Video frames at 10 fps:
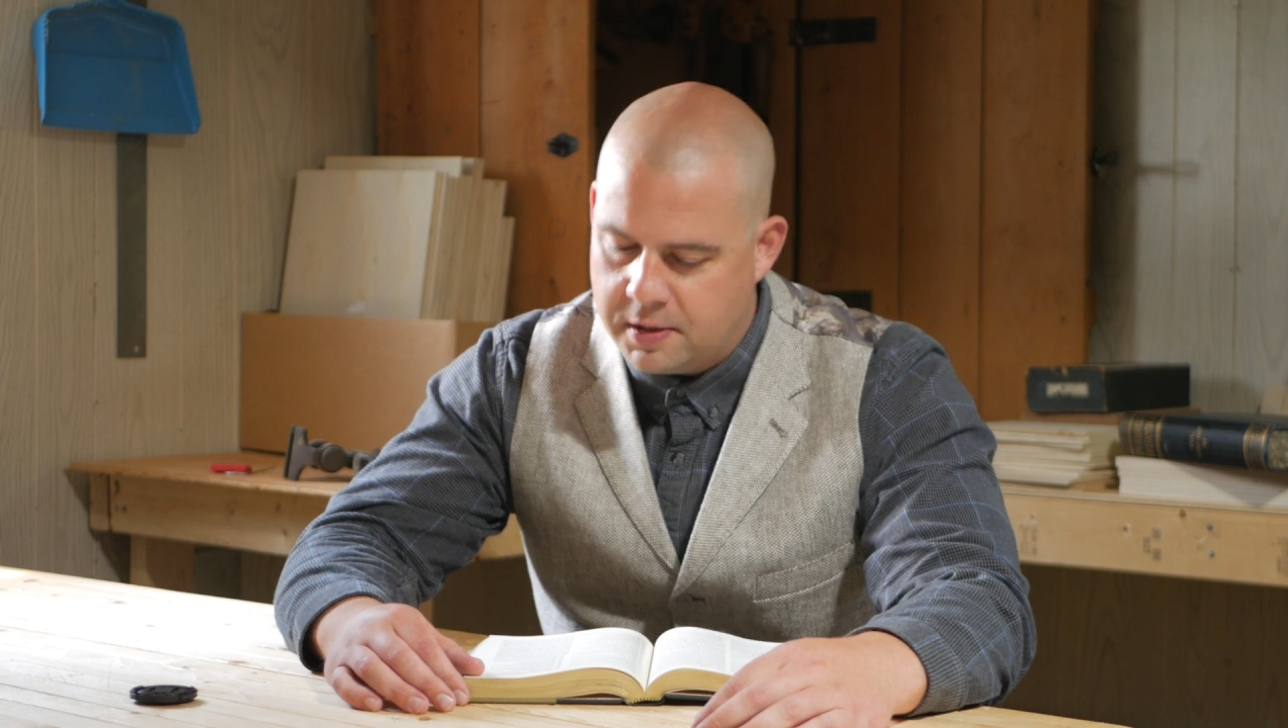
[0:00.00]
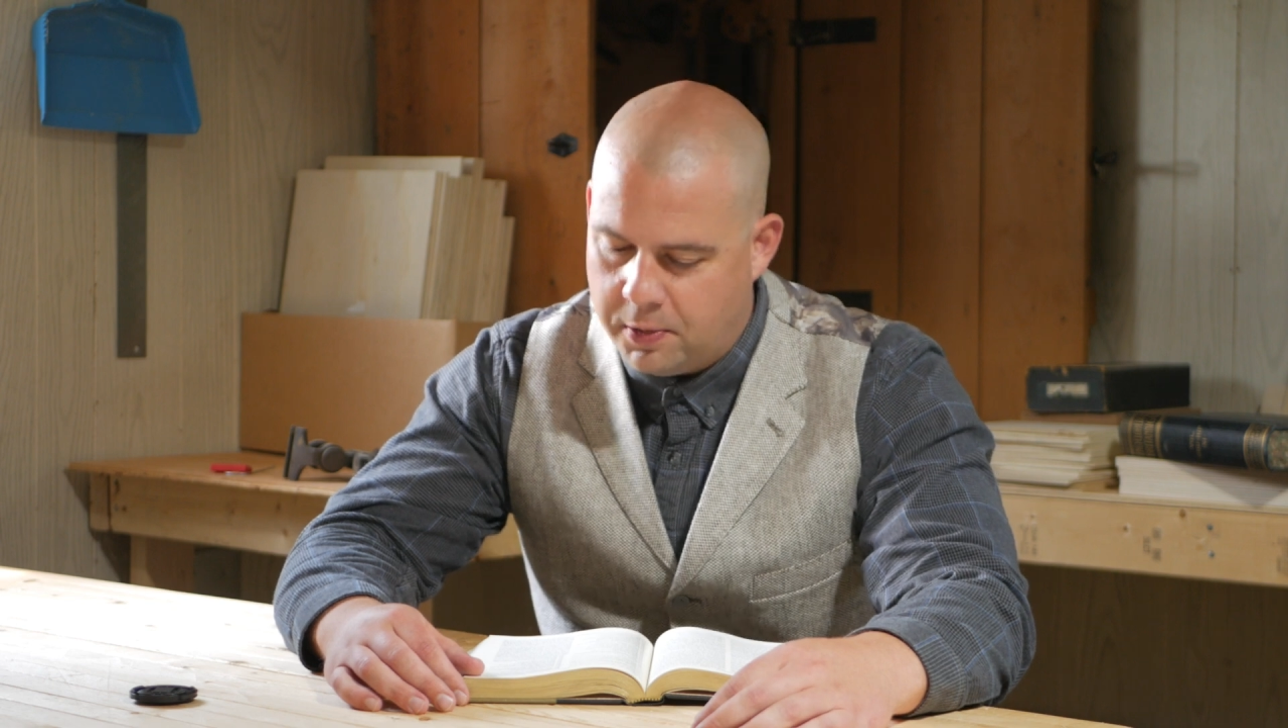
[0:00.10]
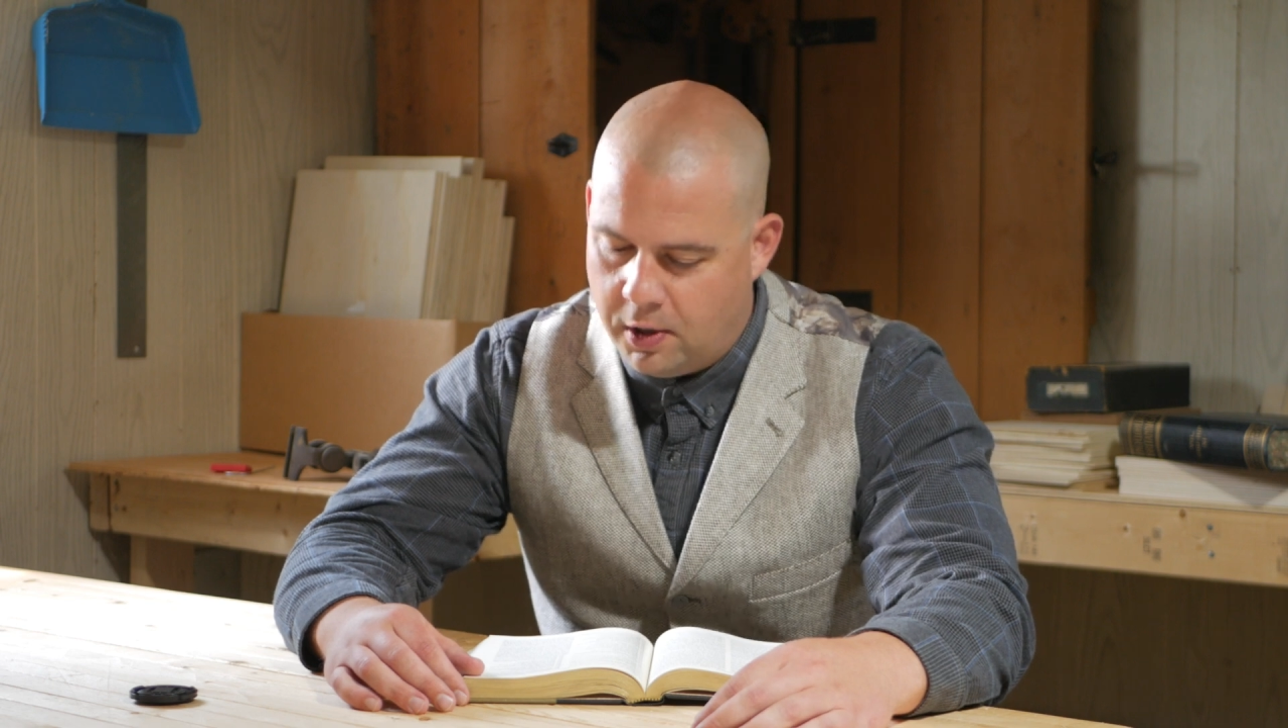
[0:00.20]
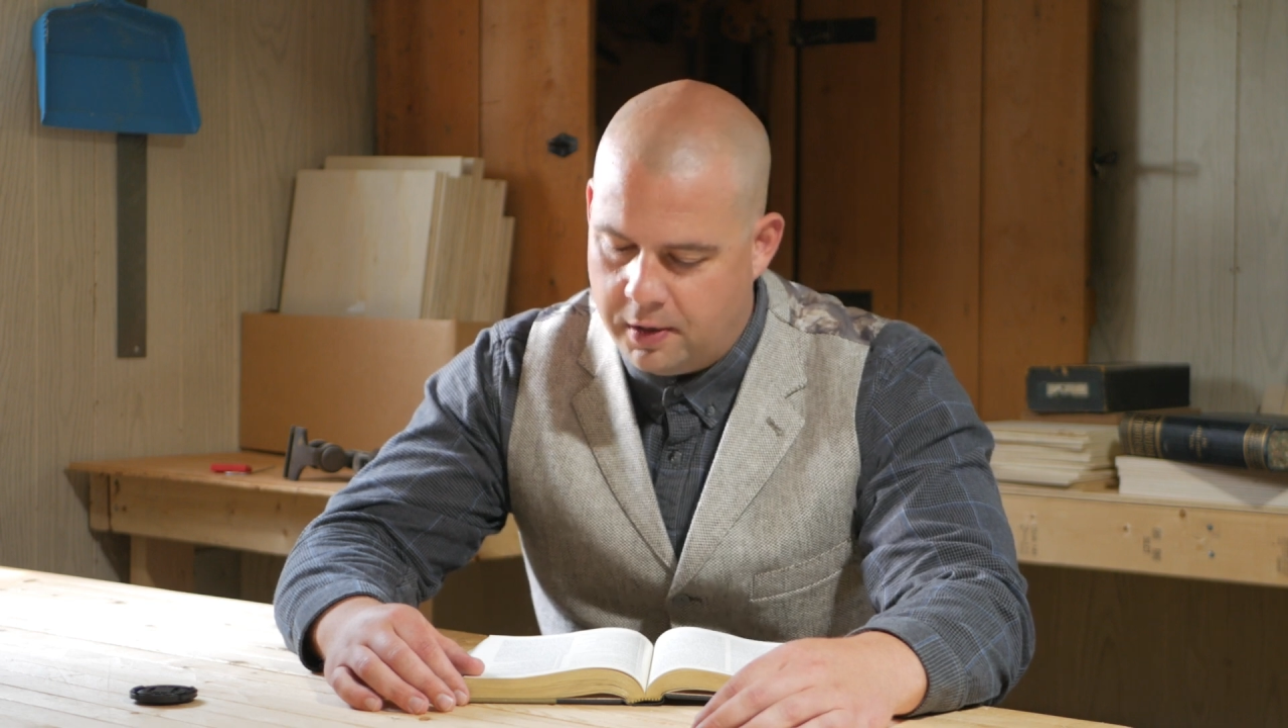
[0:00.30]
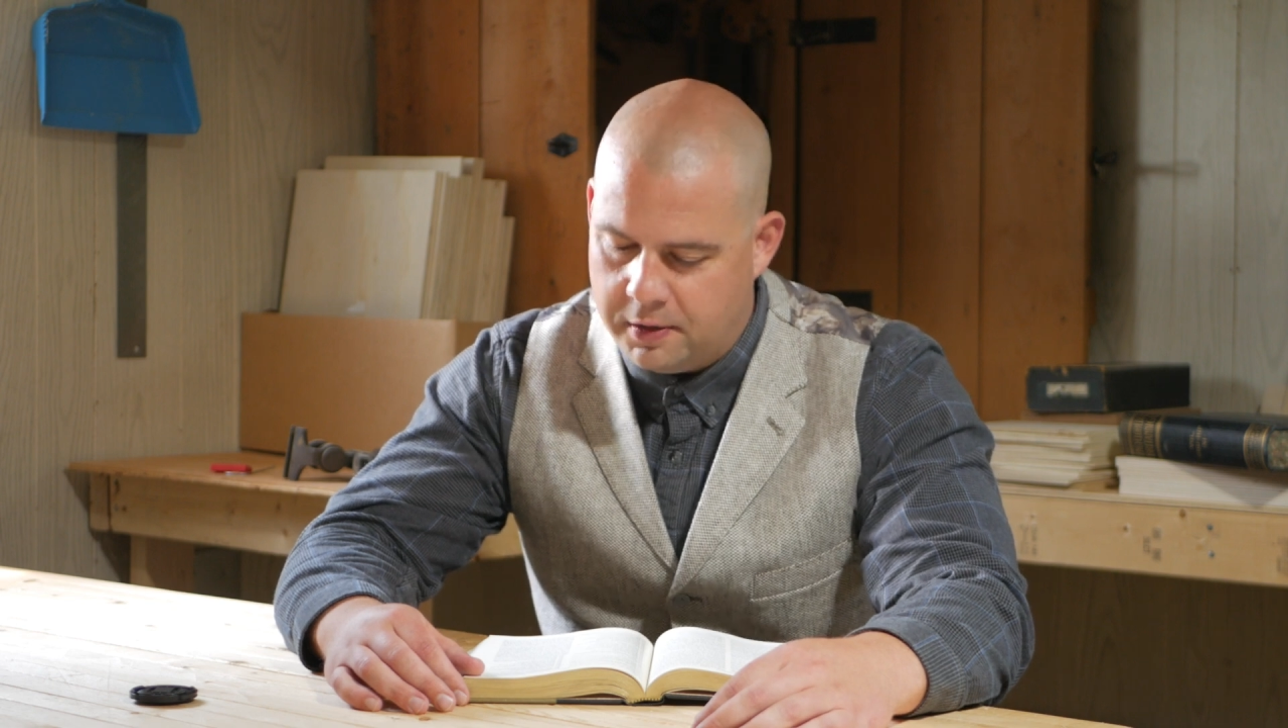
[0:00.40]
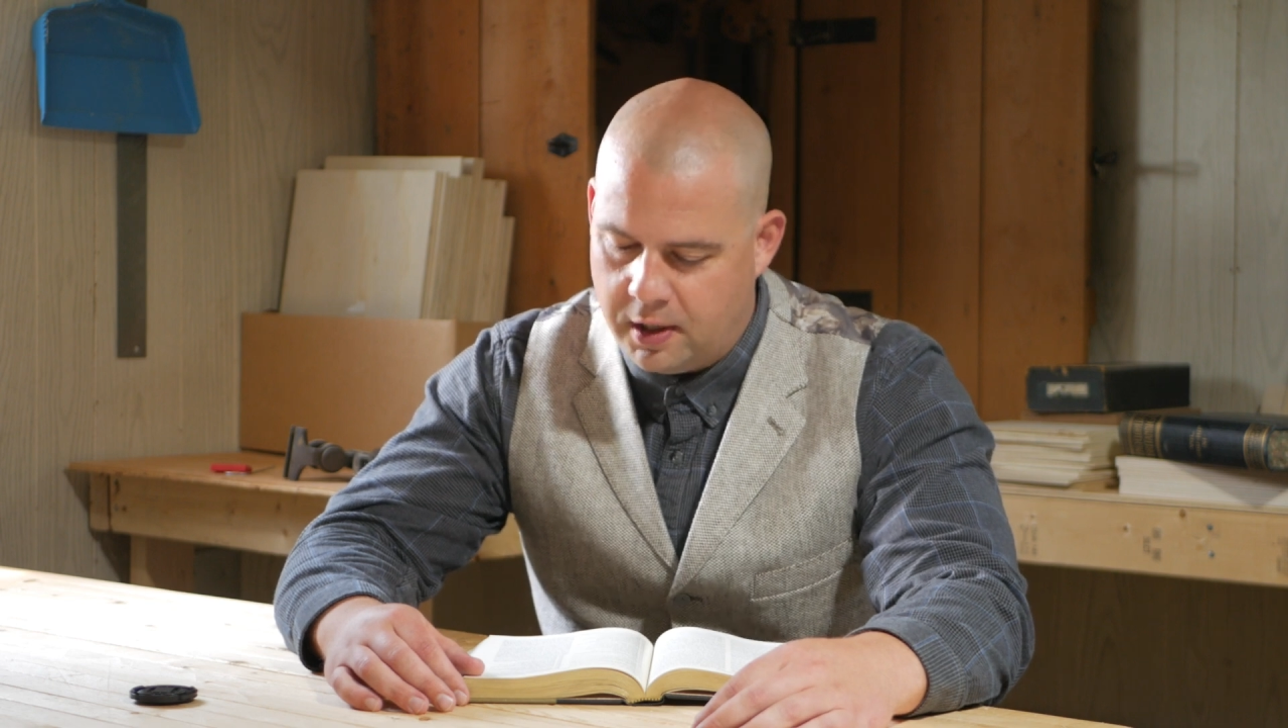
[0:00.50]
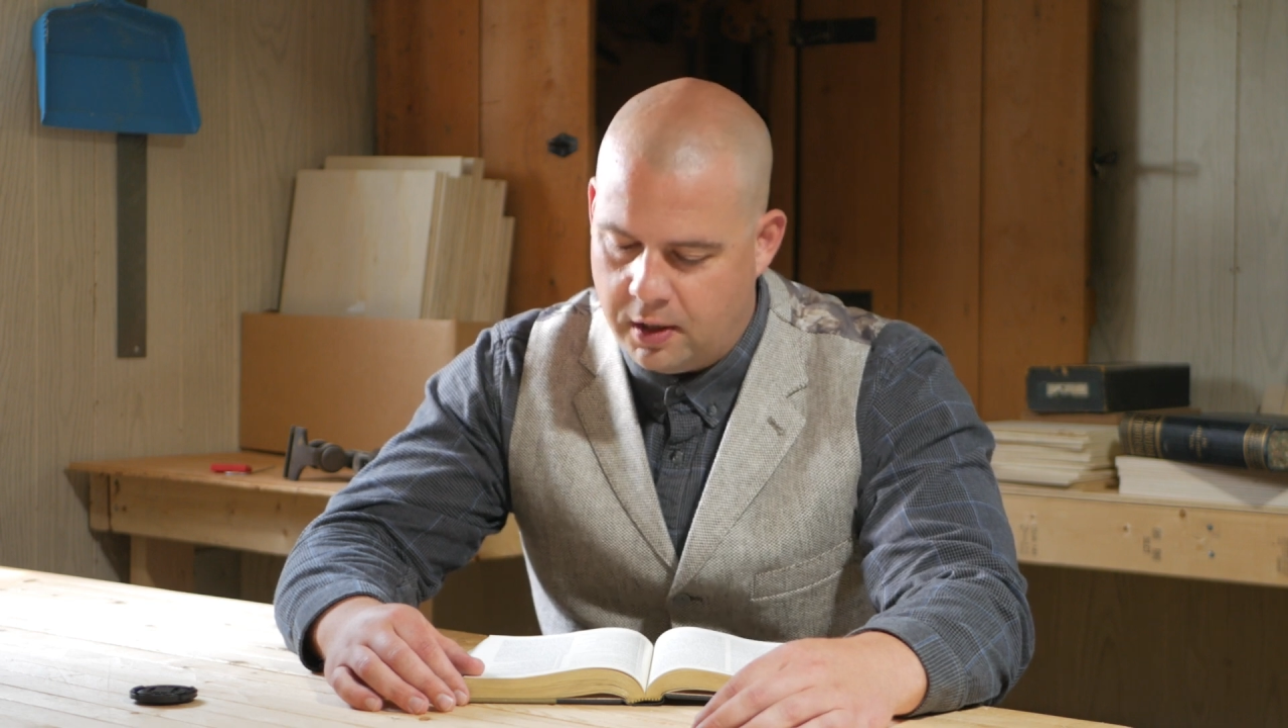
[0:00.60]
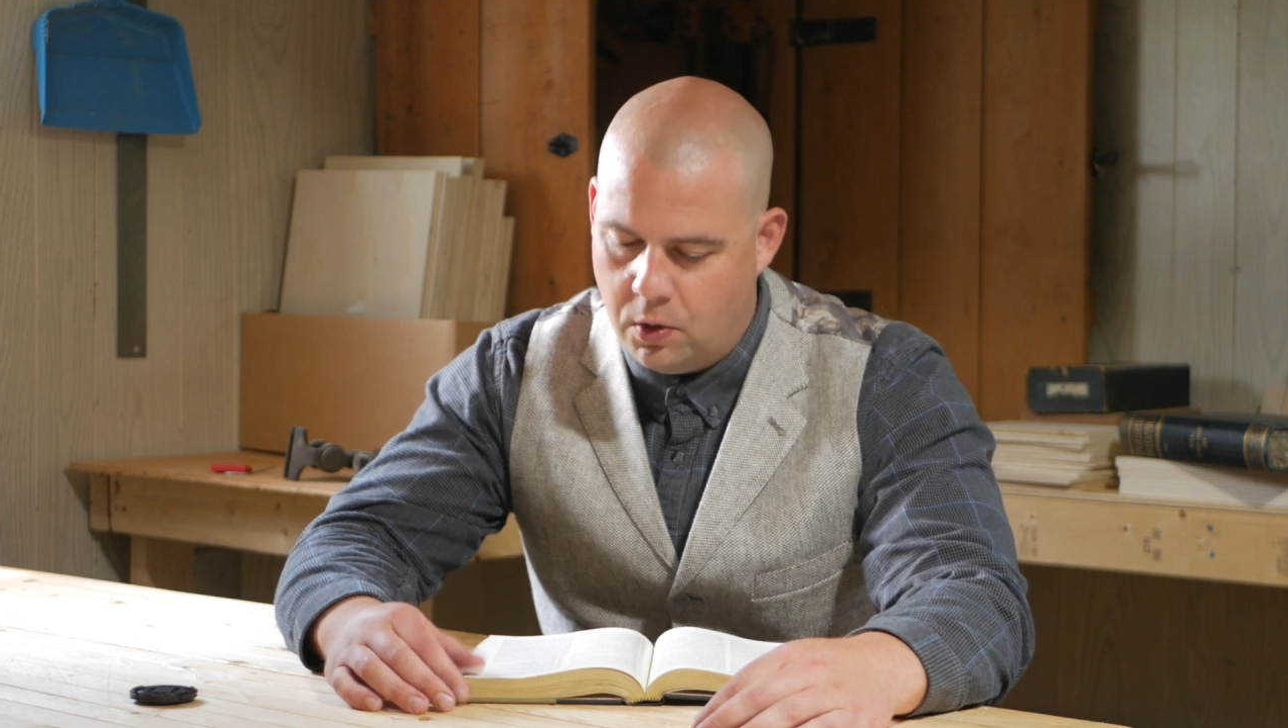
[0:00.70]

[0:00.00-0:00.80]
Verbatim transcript: upon thee